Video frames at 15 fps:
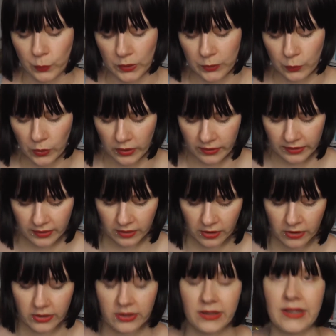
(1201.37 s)
we were in the
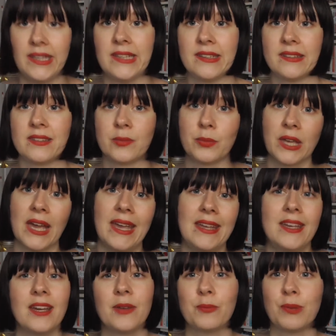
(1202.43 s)
garden eating some
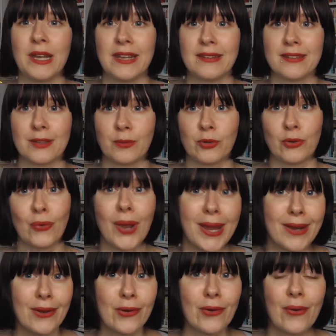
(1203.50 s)
cake and playing some
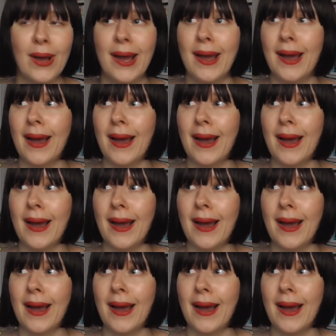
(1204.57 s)
Cluedo.